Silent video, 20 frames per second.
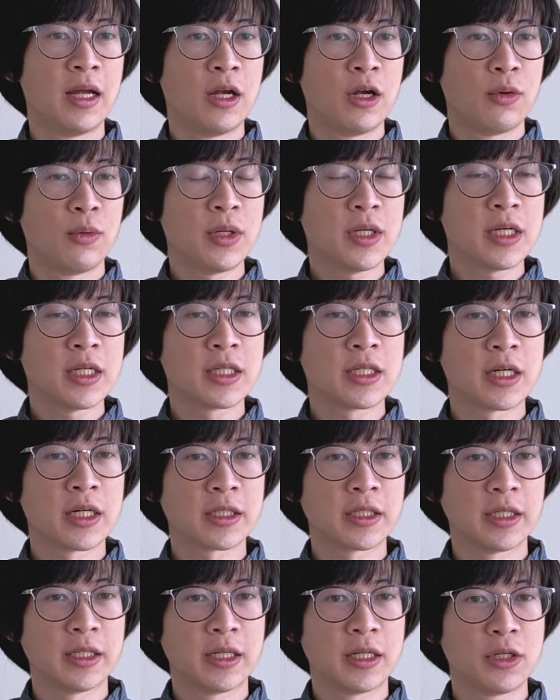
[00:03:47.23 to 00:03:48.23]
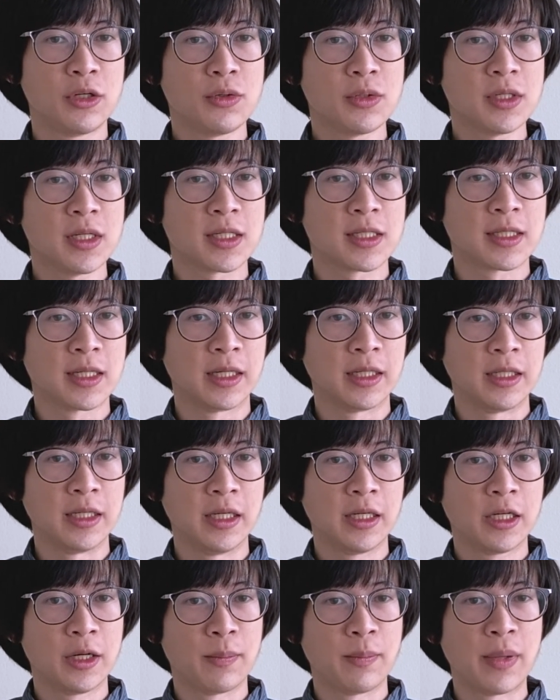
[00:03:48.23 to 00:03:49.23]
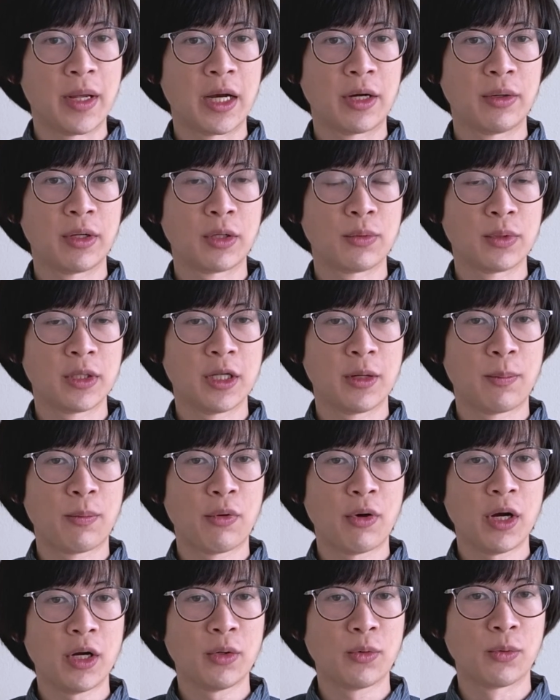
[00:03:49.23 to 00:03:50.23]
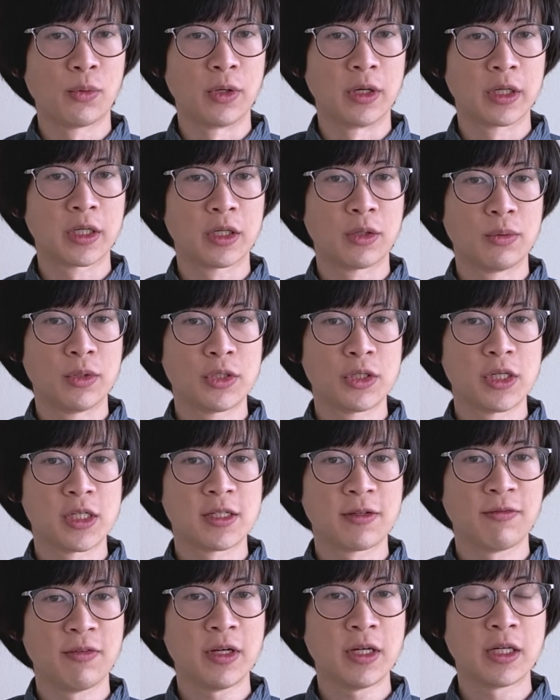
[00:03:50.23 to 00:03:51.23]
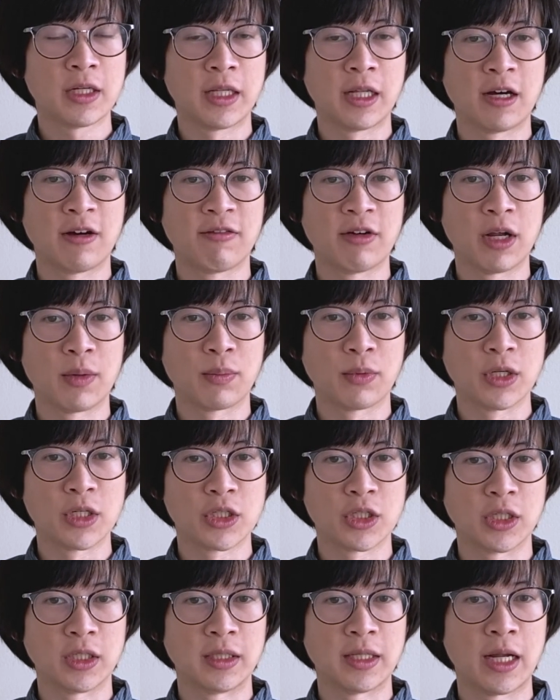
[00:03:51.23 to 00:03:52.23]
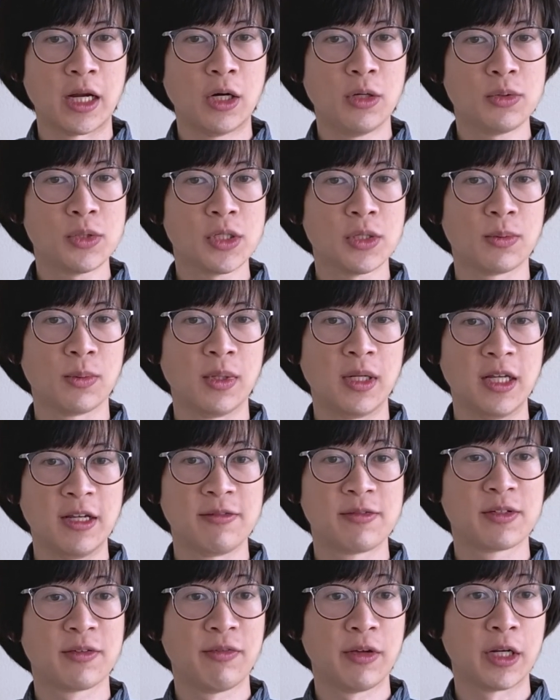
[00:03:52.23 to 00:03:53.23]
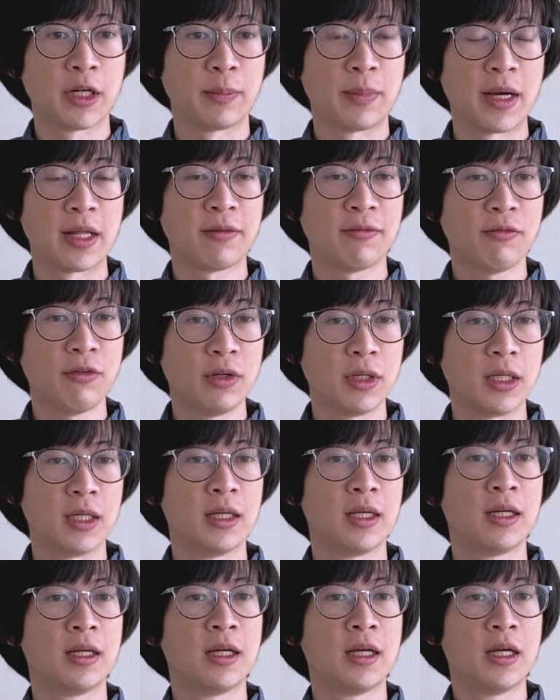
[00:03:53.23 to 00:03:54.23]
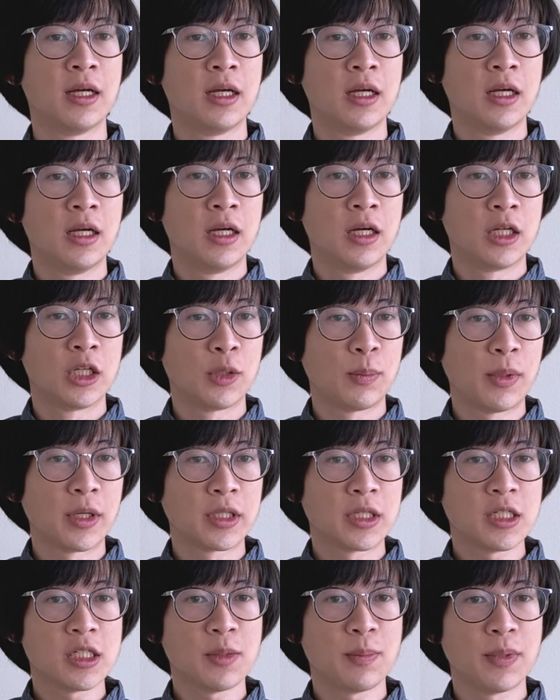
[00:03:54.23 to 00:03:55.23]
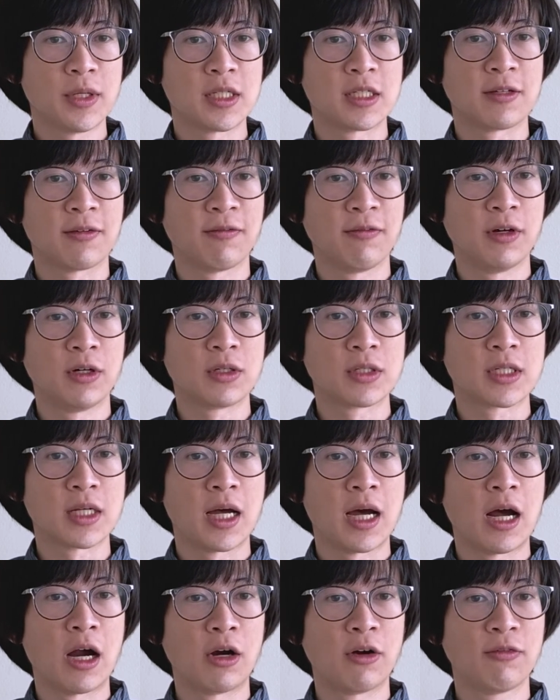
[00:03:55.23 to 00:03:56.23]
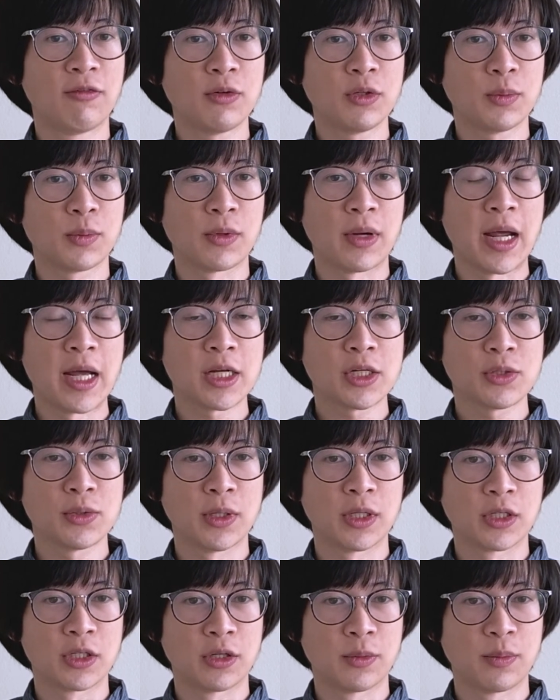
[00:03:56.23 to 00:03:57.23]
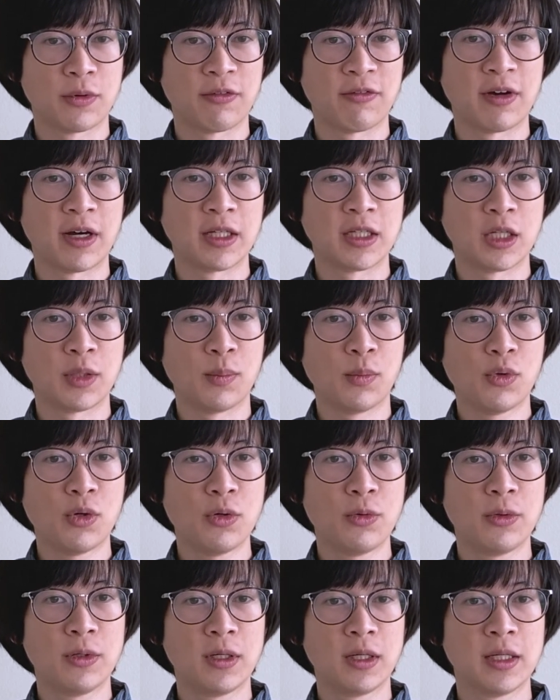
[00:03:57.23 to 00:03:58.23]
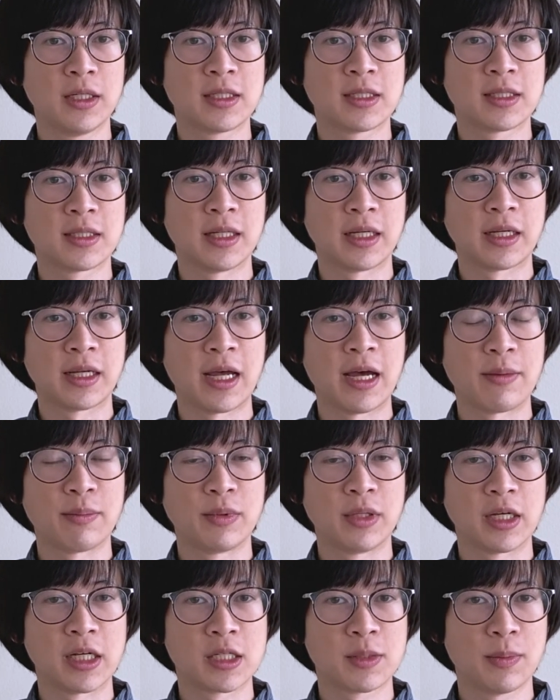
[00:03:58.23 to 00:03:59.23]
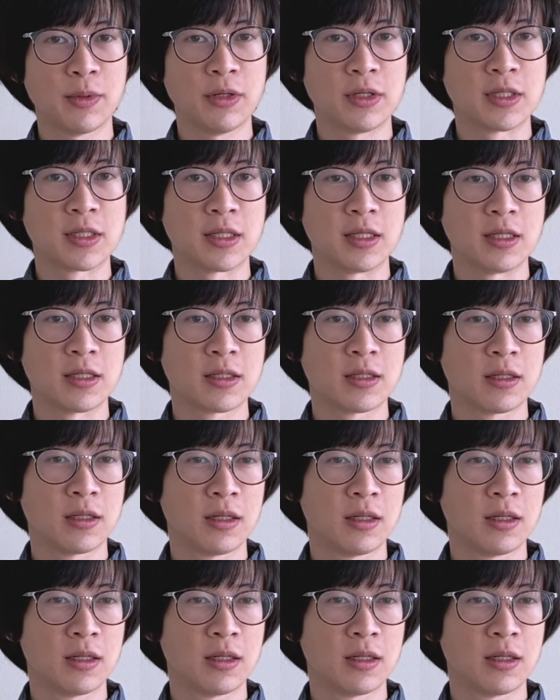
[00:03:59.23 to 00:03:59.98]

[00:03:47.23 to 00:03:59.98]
We conducted a user study comparing with the prior work, which is fingernail vibration that also leaves fingerpad free. The participants felt our foldable actuator provided more realistic haptic experiences.